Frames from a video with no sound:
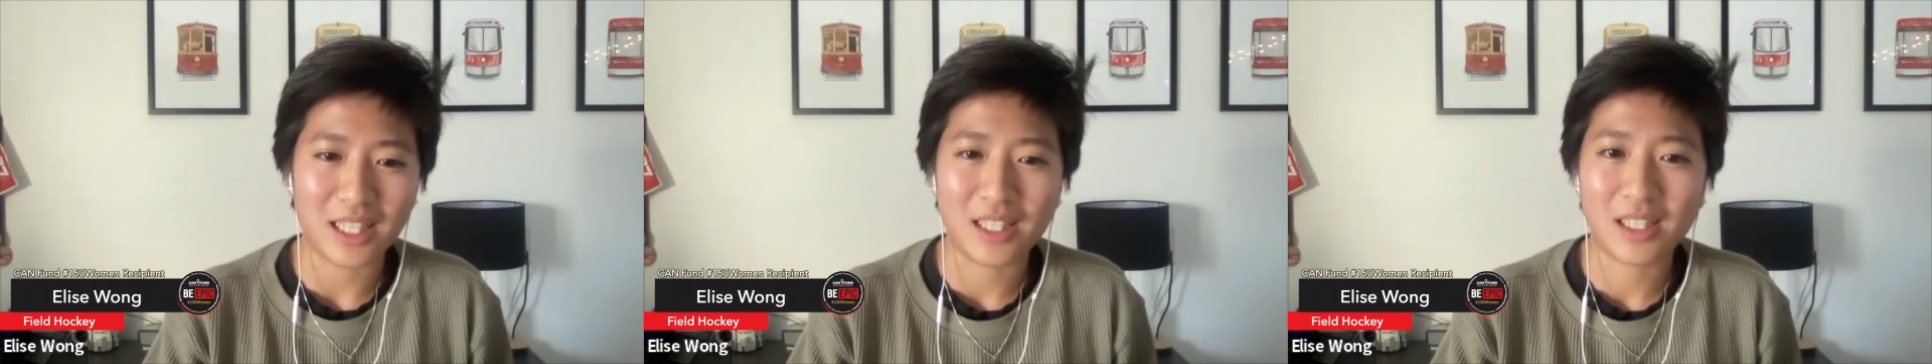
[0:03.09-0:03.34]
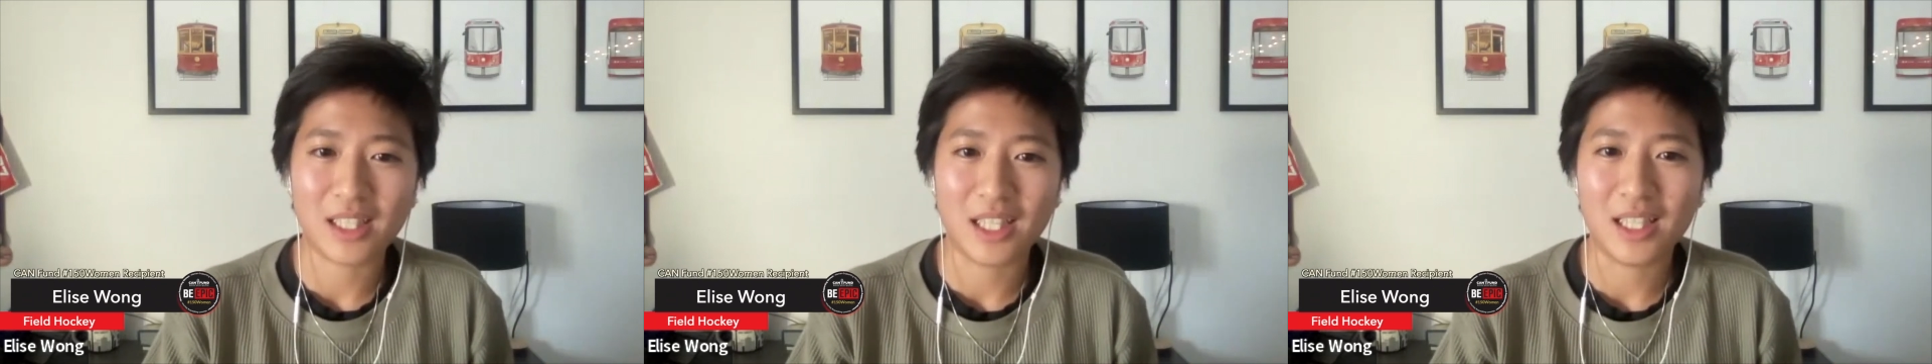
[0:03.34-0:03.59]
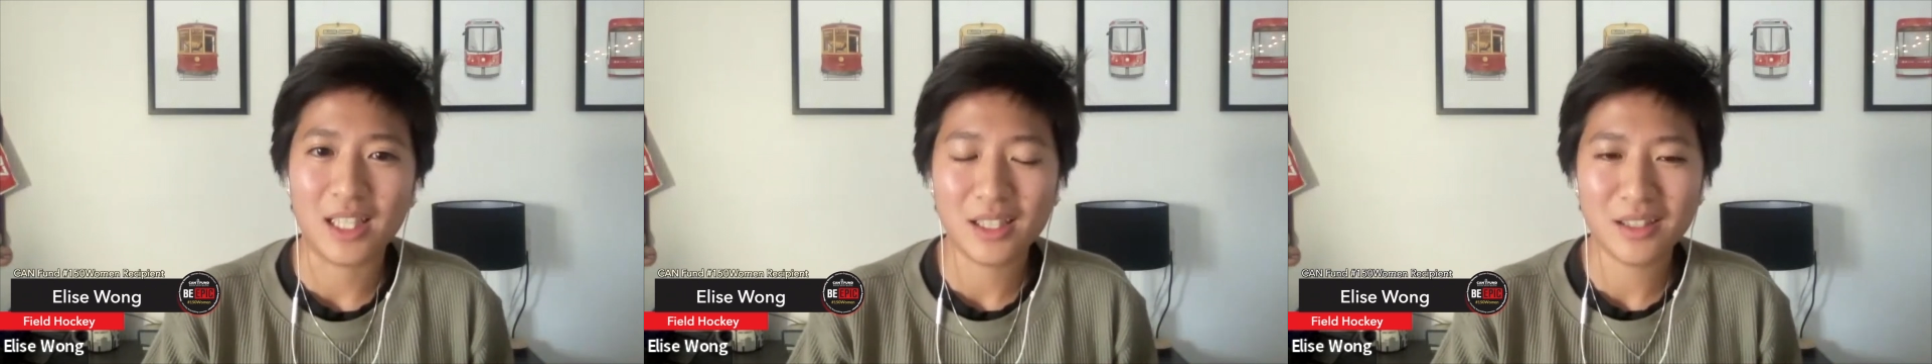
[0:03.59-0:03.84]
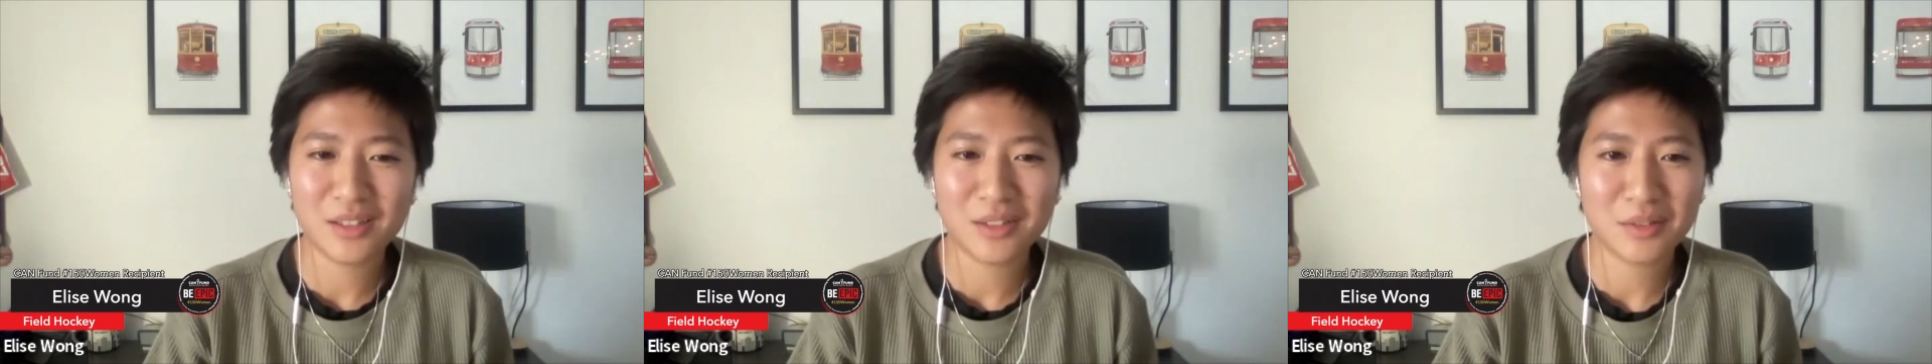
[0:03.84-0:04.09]

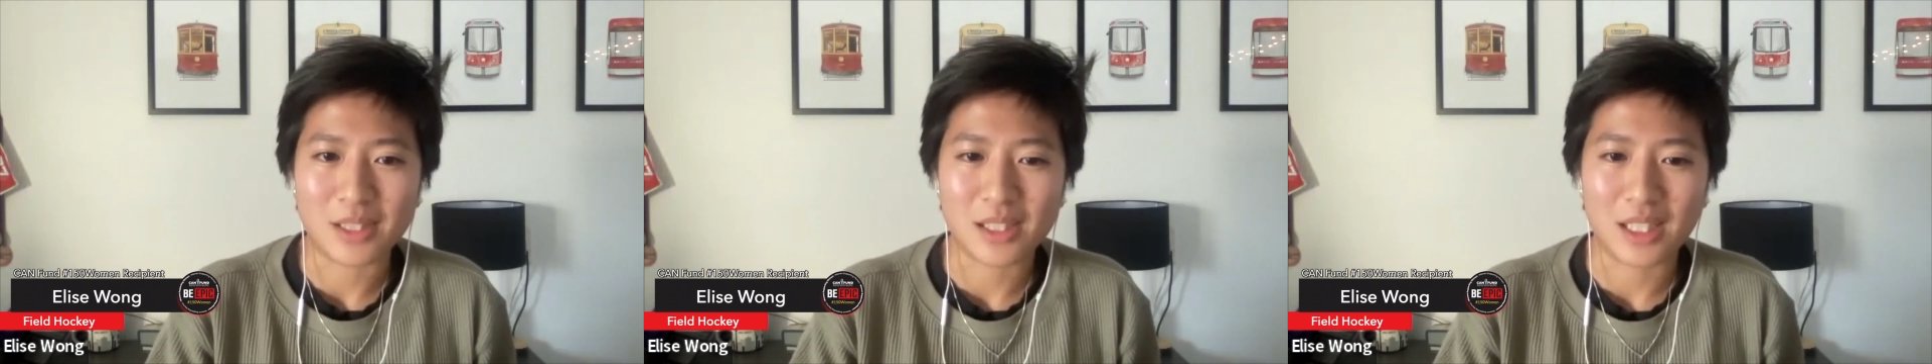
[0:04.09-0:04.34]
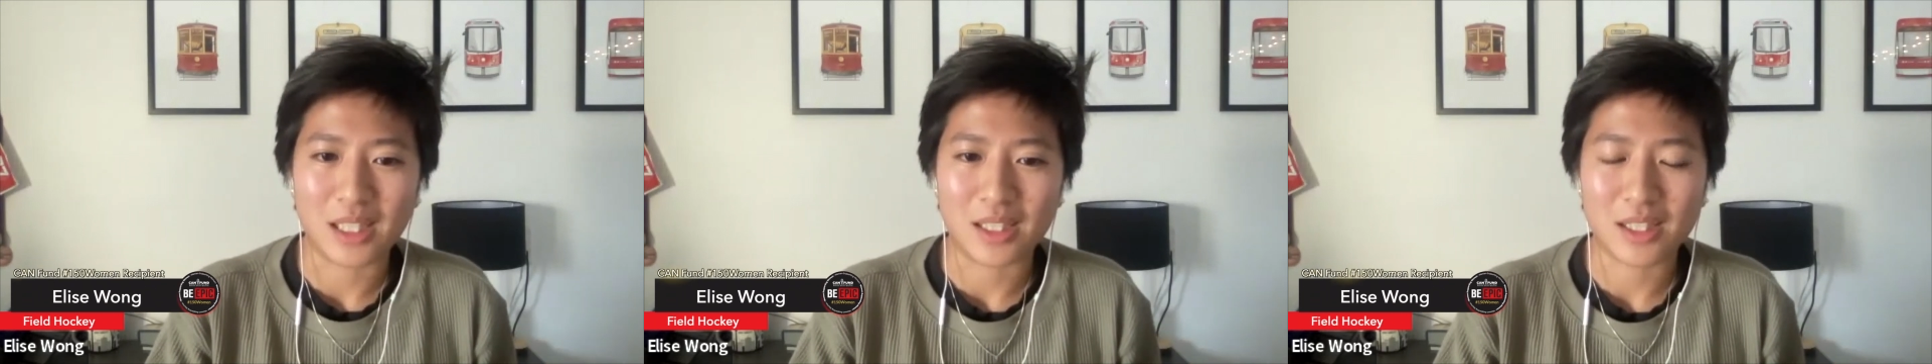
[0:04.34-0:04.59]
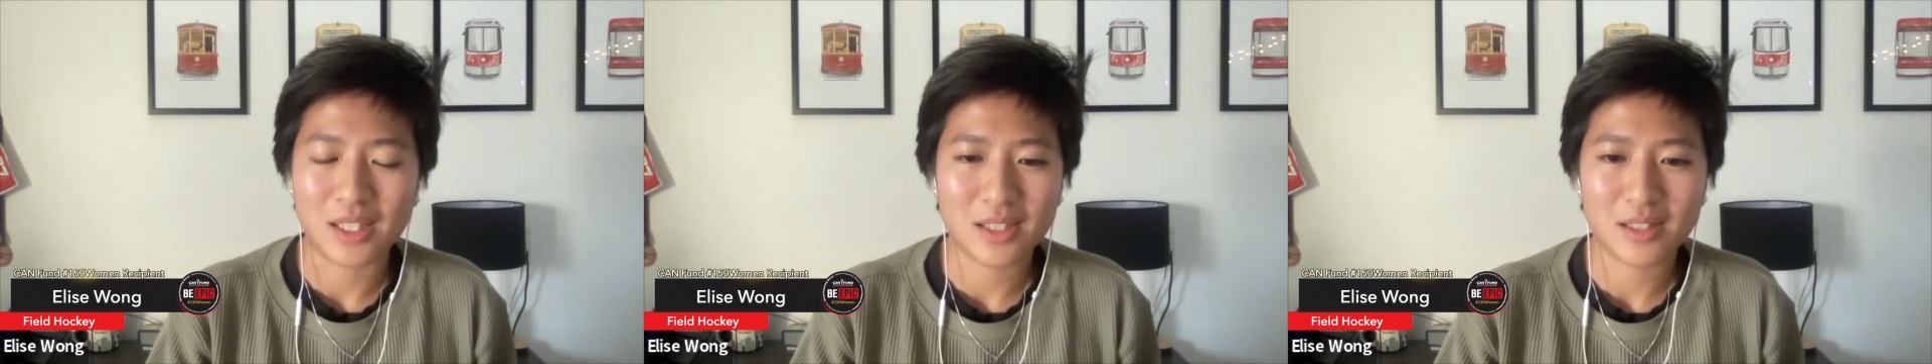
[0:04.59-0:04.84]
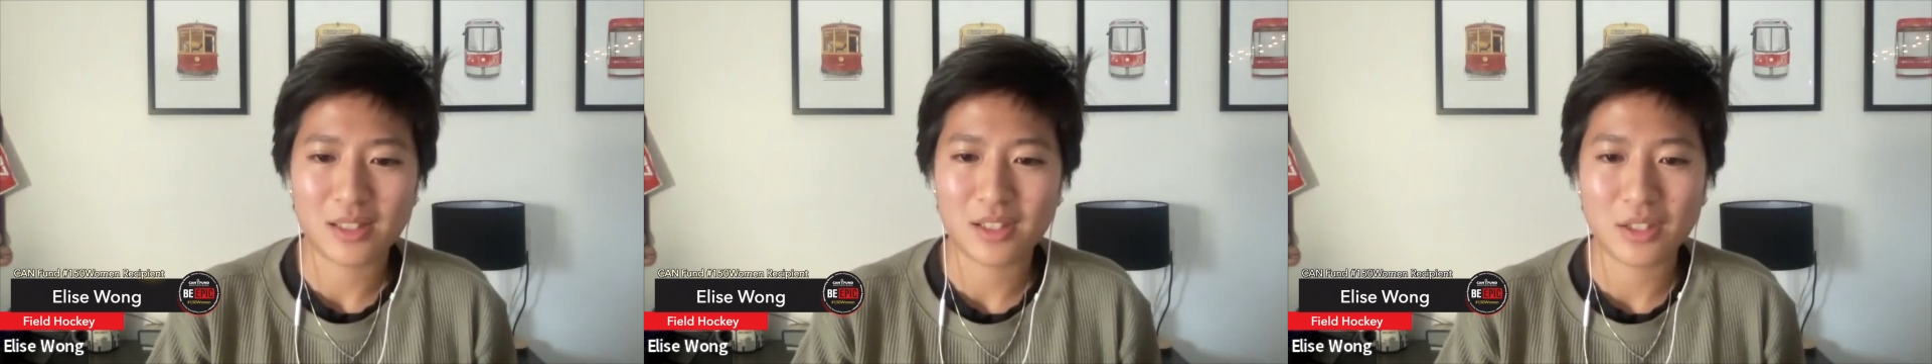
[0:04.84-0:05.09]
8K to get us
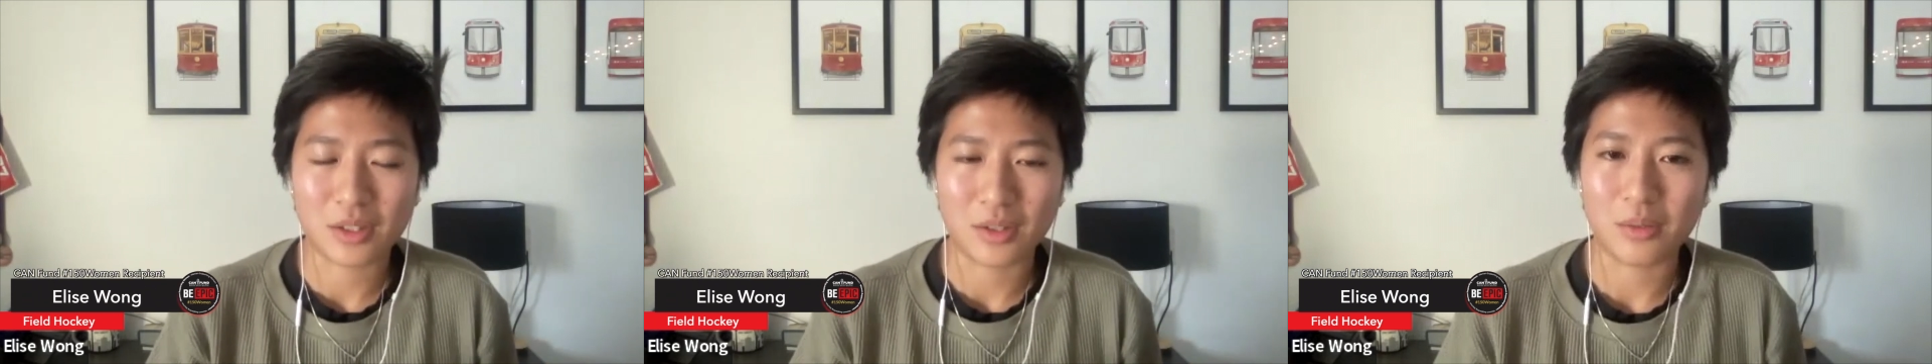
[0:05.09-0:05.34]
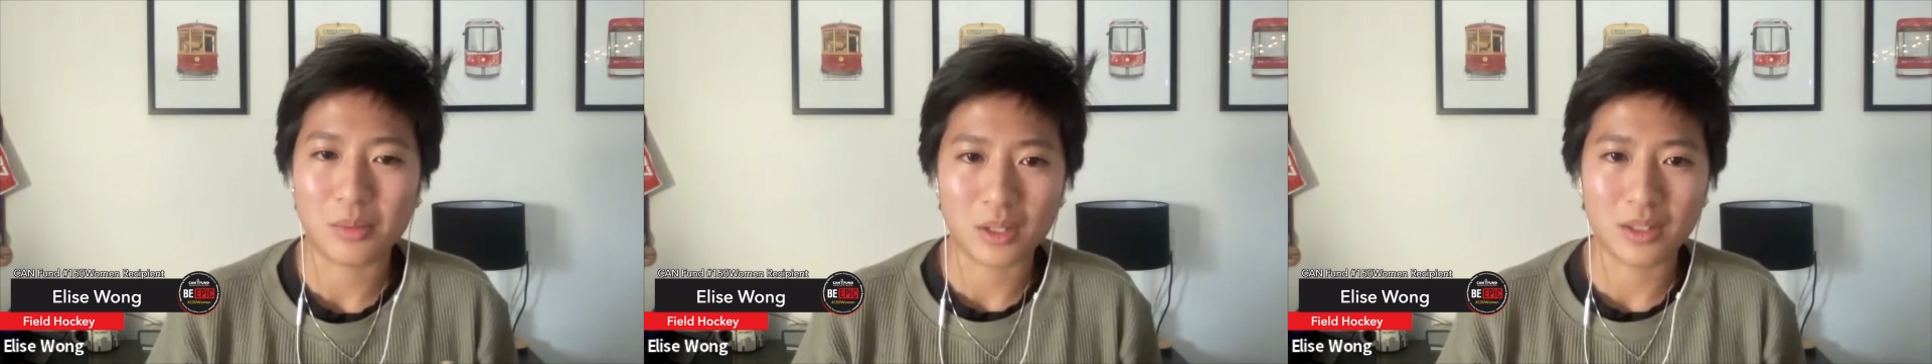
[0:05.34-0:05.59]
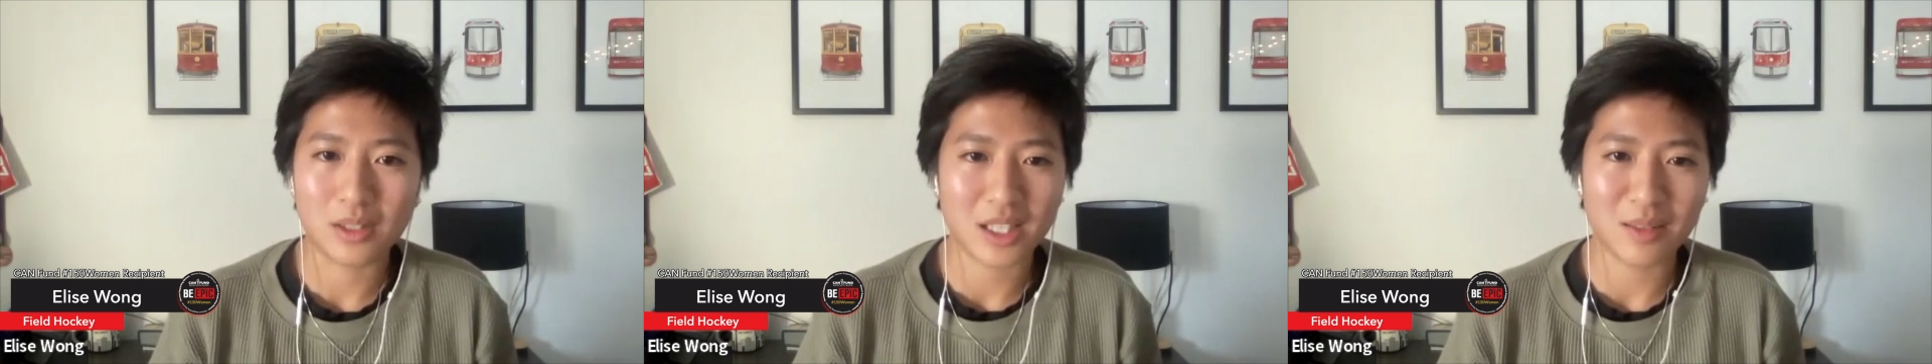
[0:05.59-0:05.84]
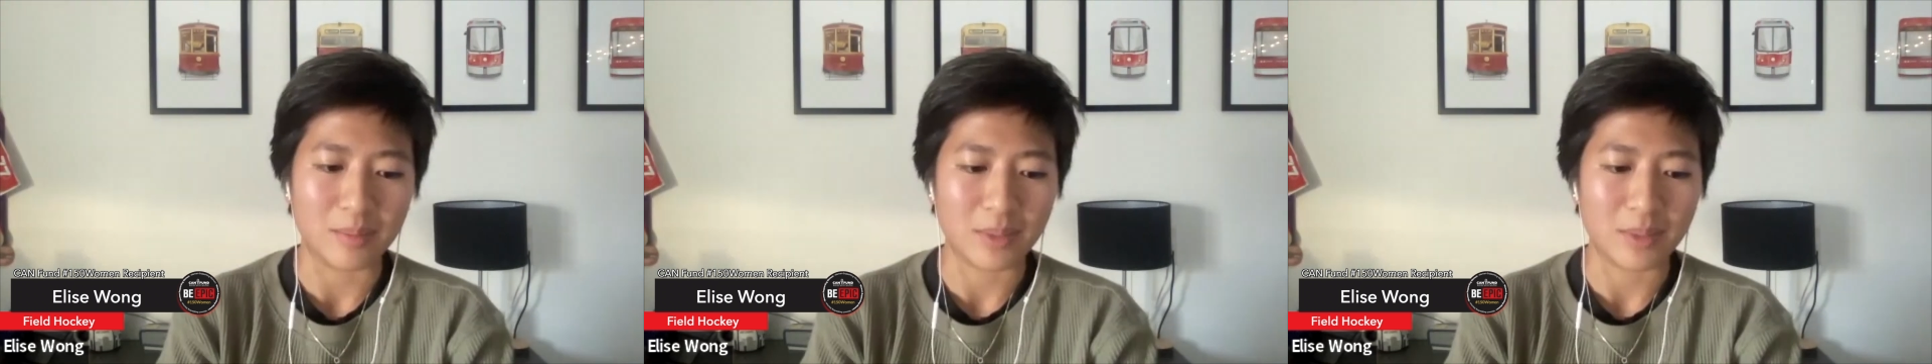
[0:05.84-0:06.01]
to the World Cup.